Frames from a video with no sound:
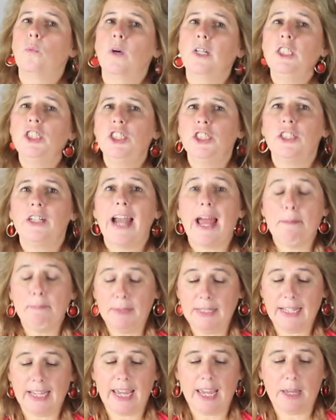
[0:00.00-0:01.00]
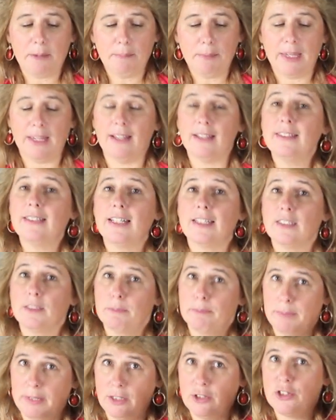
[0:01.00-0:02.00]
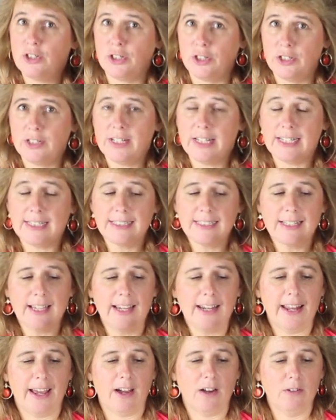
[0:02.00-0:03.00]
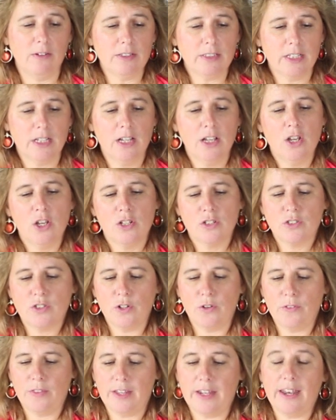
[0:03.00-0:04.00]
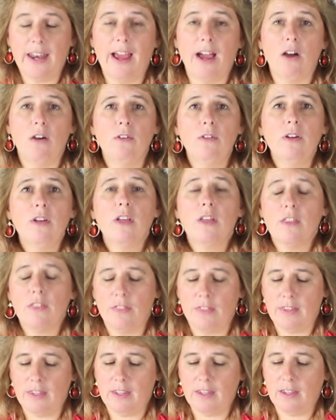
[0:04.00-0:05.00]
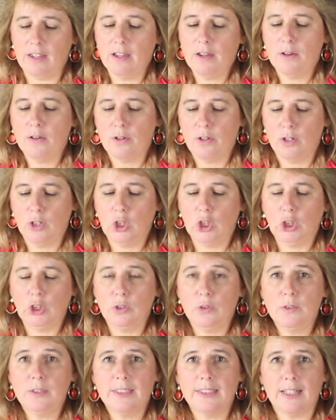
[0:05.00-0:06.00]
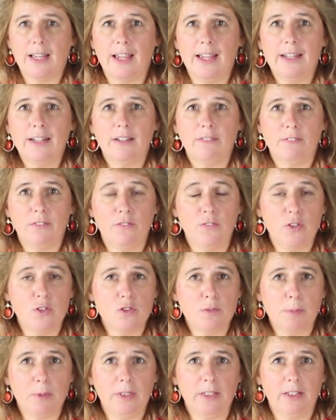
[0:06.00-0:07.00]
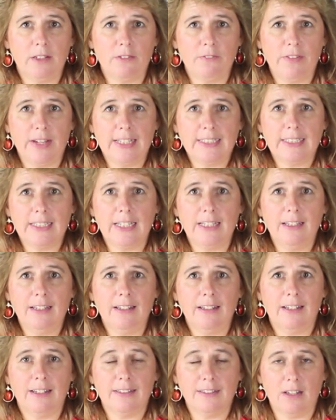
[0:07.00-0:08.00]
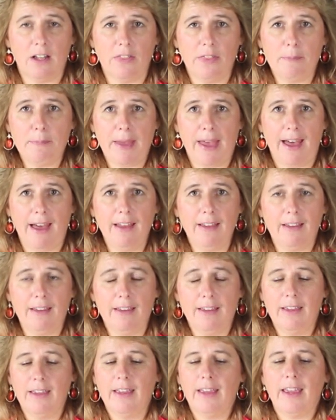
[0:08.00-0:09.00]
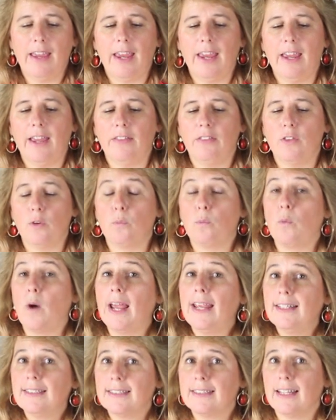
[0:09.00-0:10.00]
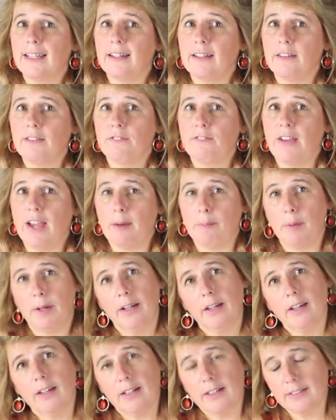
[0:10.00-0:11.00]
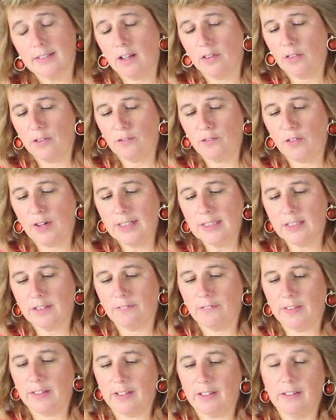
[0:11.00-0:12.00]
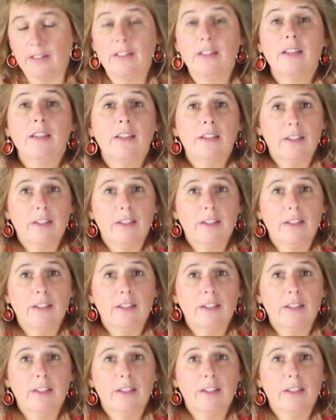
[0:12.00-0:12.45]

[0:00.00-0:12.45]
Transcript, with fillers: once your applique piece has been turned inside out so that now the glue side of the fusible interfacing is on the back, and the right side of the fabric is on the front of the,